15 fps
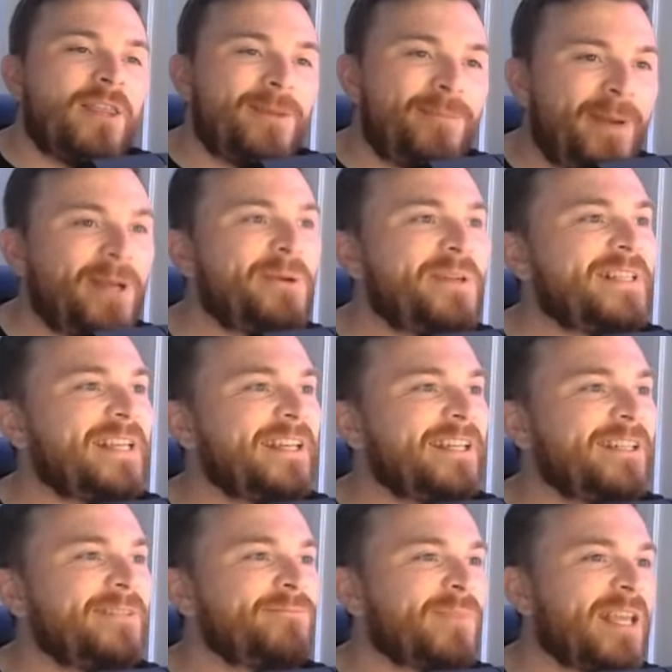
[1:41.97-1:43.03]
The penalty
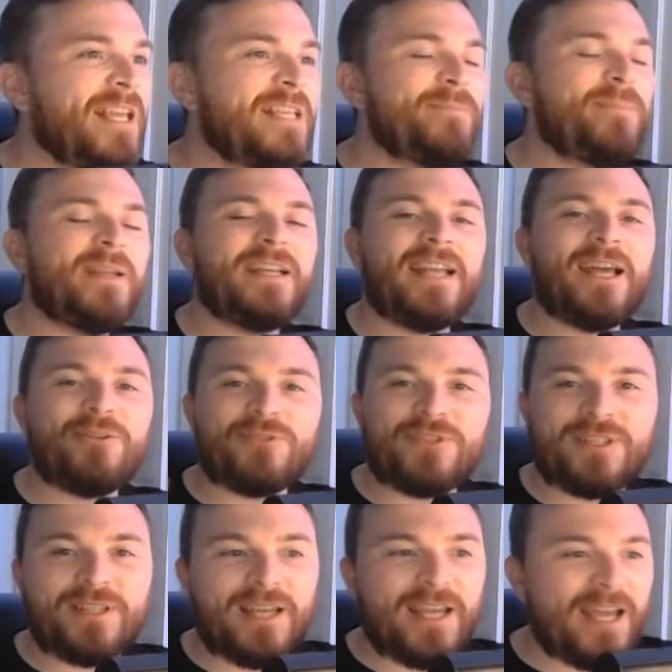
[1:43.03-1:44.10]
taker, it's been
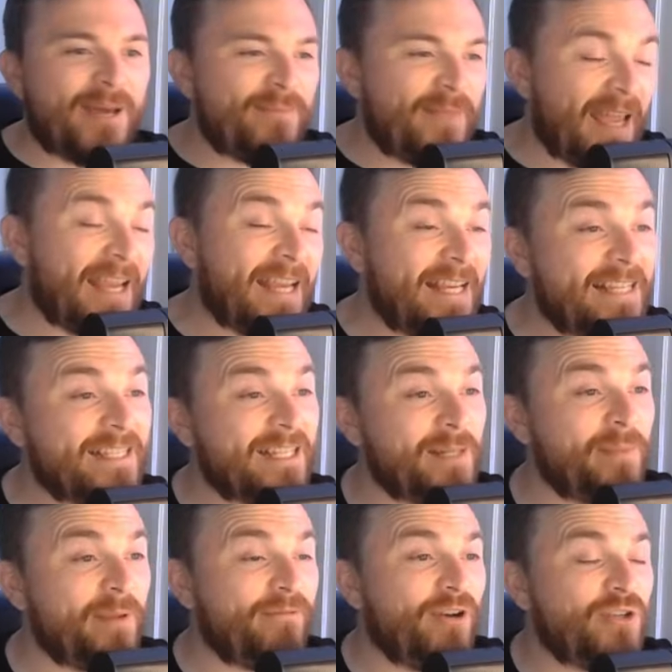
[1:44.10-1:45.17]
announced that it is going
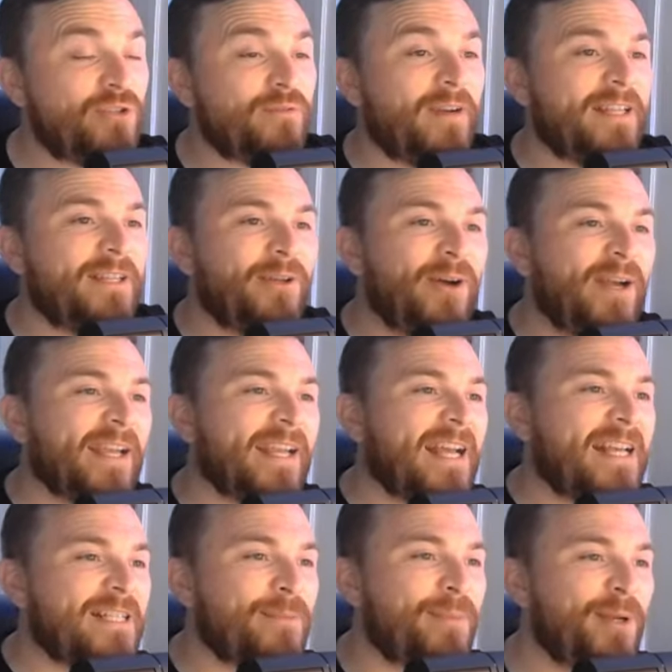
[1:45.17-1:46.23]
to be Virgil van Dijk
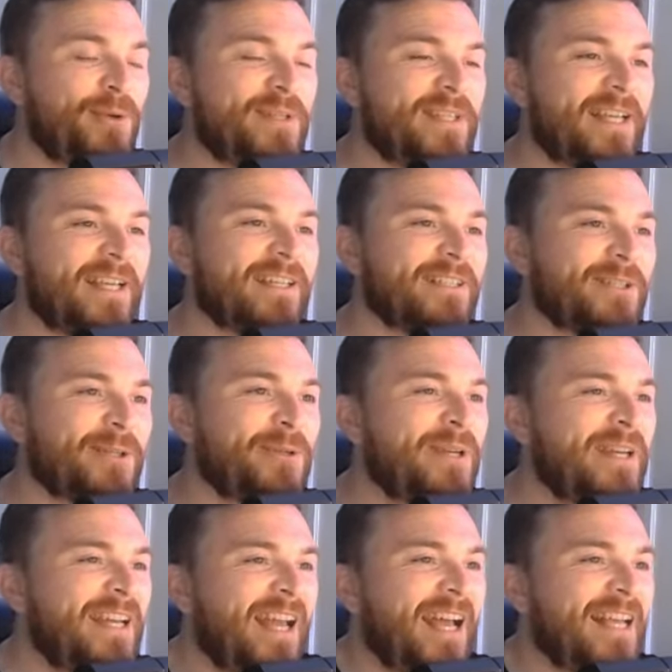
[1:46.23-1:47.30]
as the penalty taker. So
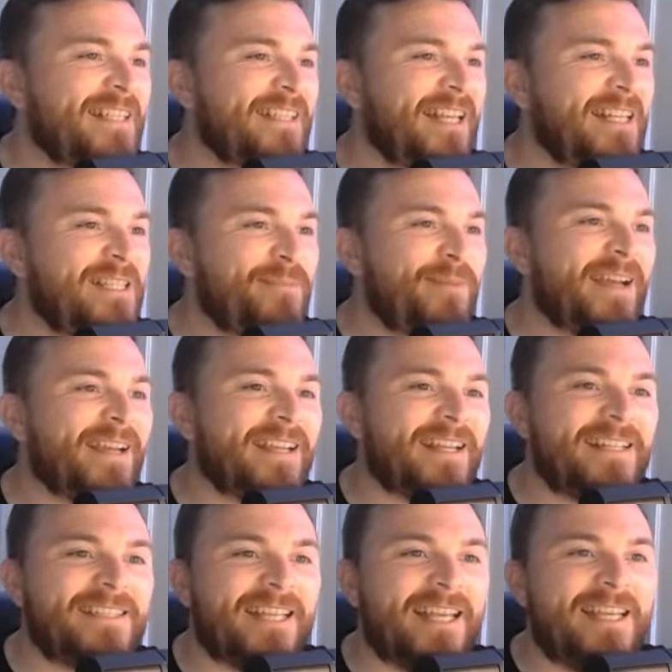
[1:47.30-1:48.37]
a centre-back
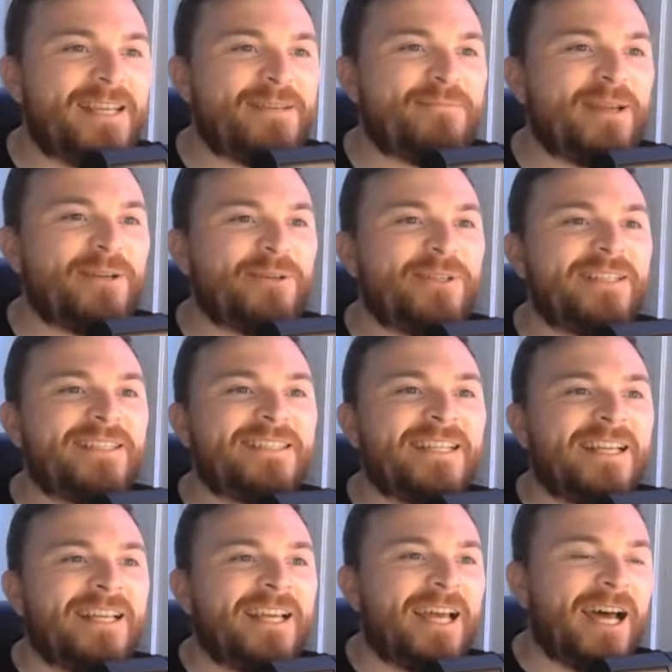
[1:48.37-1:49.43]
taking penalties.
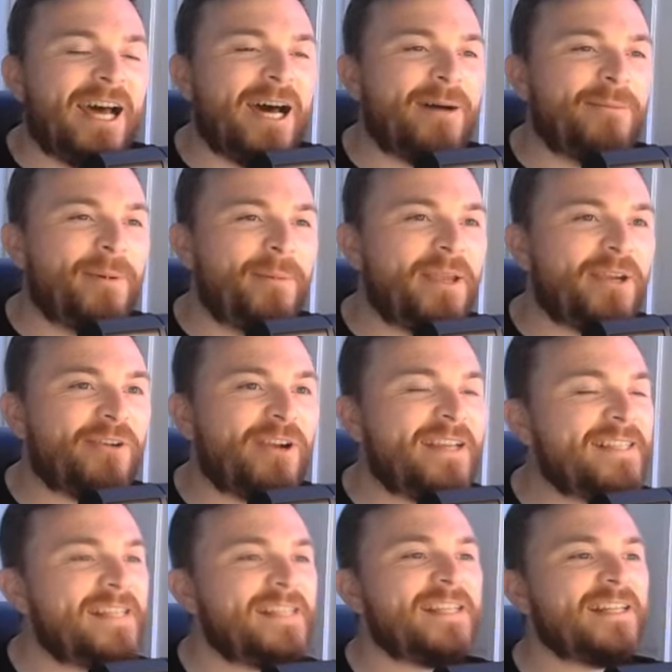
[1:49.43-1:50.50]
A bit
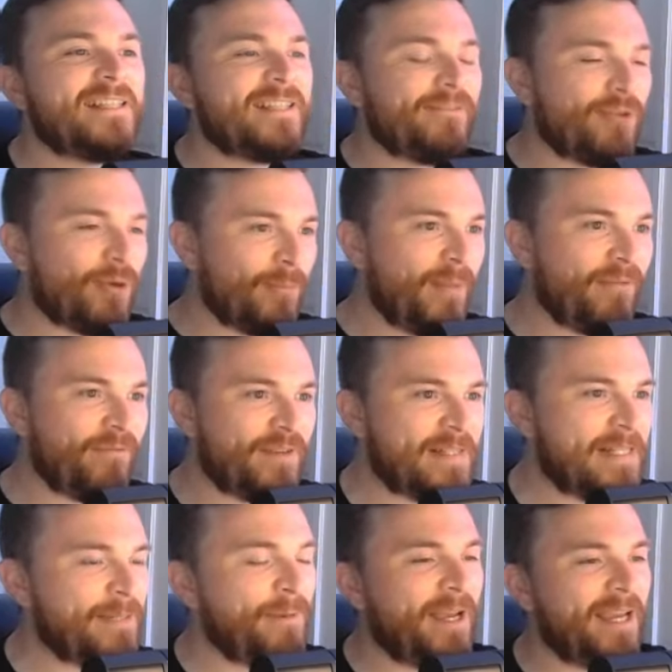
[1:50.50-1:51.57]
crazy, seeing as they've got Memphis
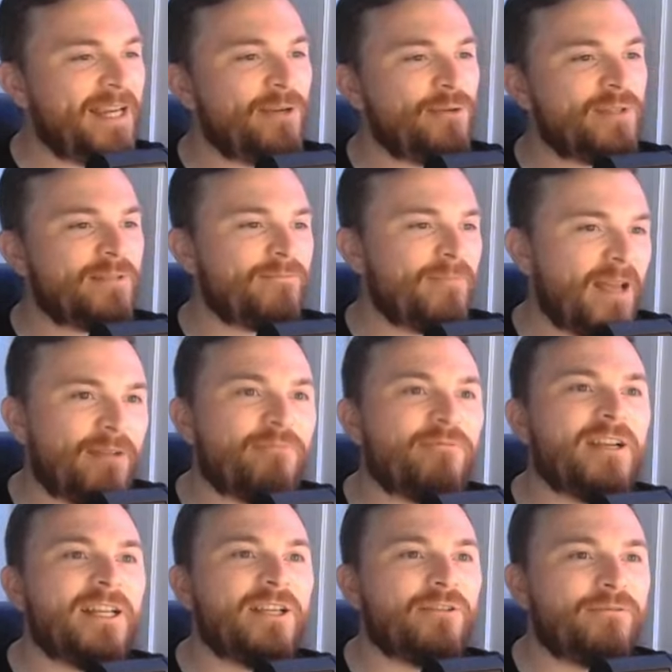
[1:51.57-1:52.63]
Depay, who's had a
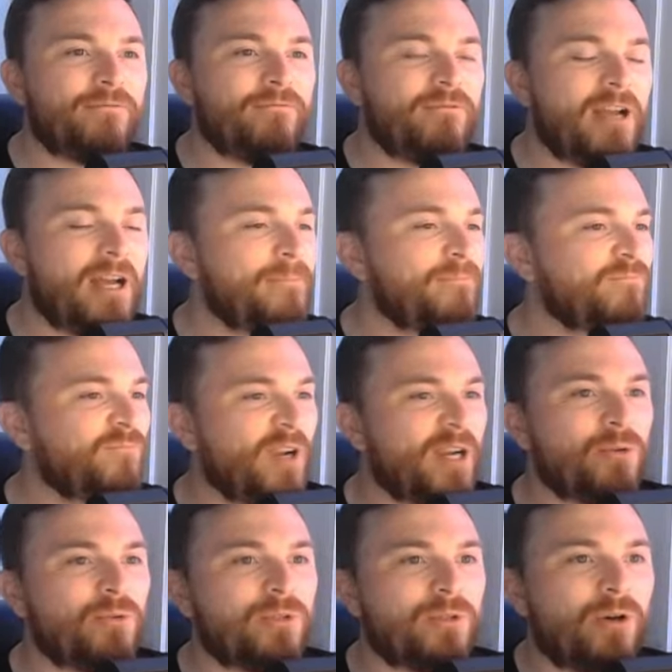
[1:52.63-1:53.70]
really good
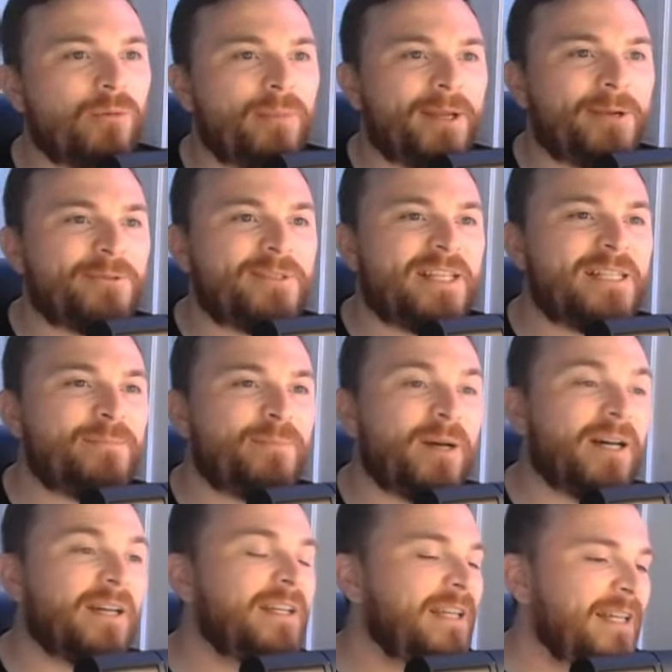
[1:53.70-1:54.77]
record on penalties.
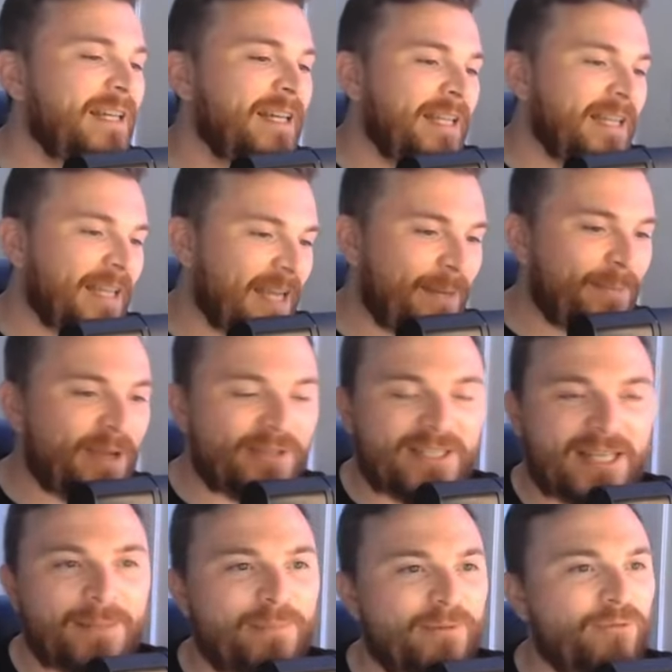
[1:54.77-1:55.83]
But they came out and
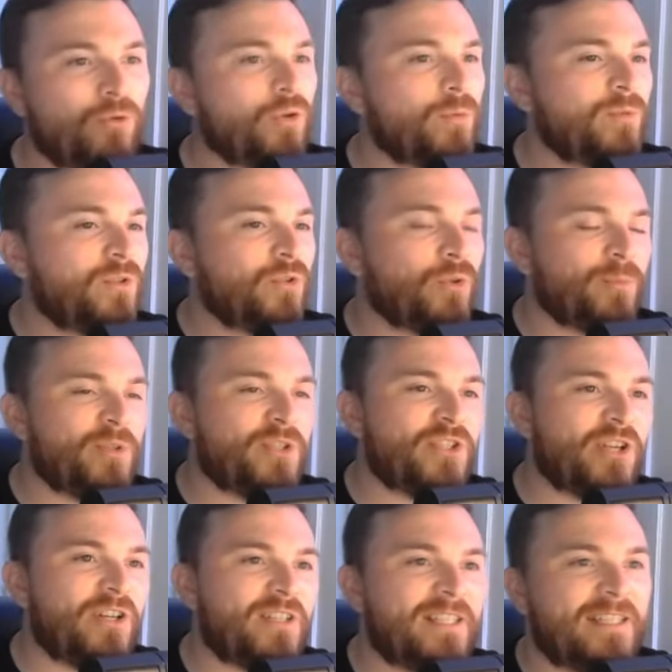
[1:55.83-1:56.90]
said before the tournament
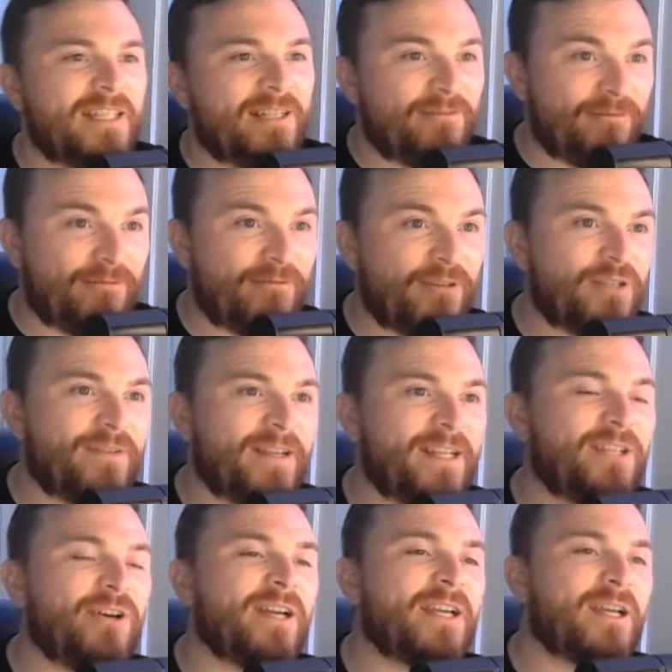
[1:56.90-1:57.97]
started that Virgil
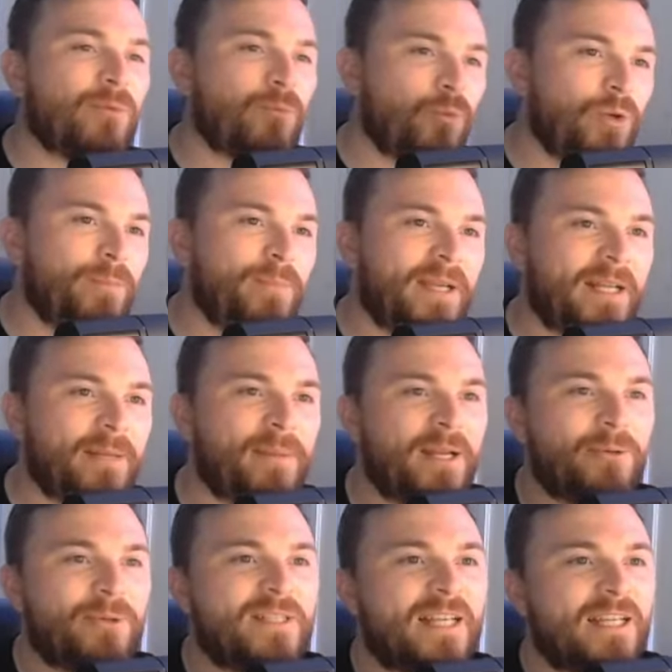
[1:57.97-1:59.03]
van Dijk would be the
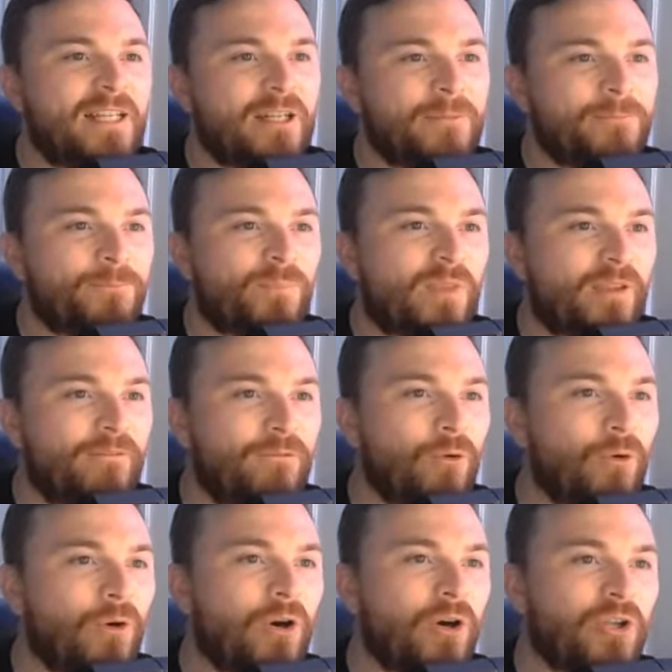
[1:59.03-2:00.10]
penalty taker
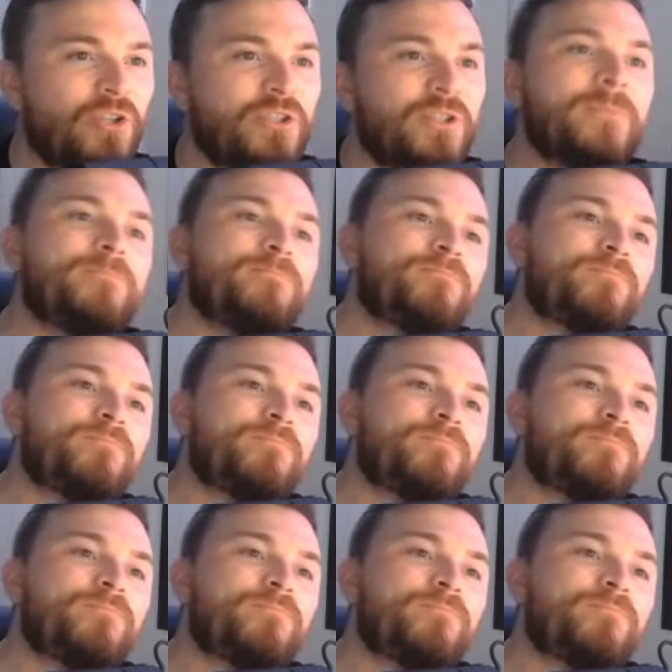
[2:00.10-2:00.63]
for Holland.